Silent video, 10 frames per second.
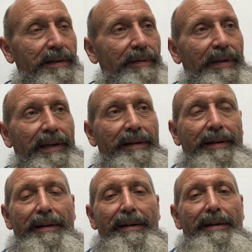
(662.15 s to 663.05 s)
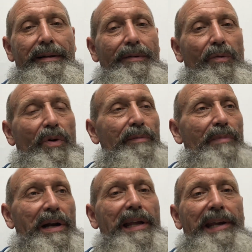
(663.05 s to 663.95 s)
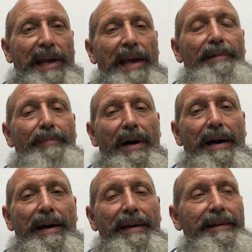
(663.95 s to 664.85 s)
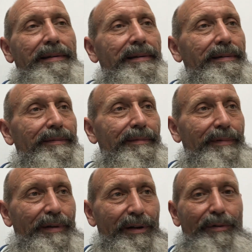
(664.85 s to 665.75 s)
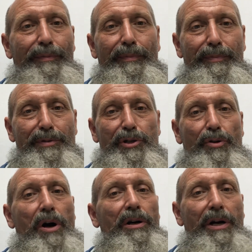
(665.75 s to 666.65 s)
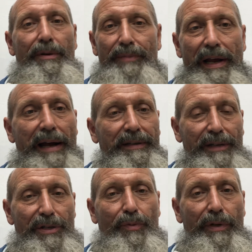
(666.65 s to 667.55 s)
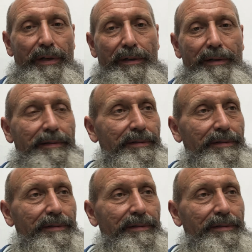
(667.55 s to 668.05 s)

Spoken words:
I mean, what money can't buy, strong arm tactics will.